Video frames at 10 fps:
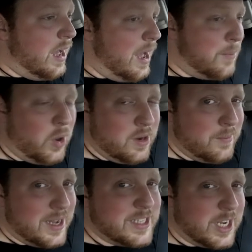I'm
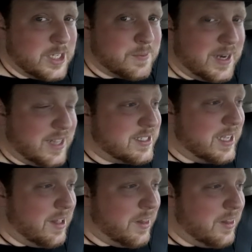holding my judgment
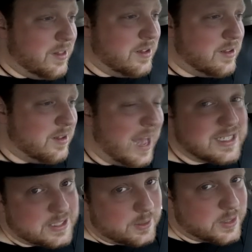until I
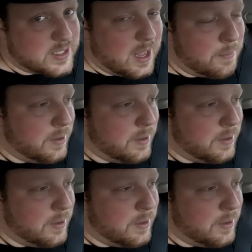see what's up.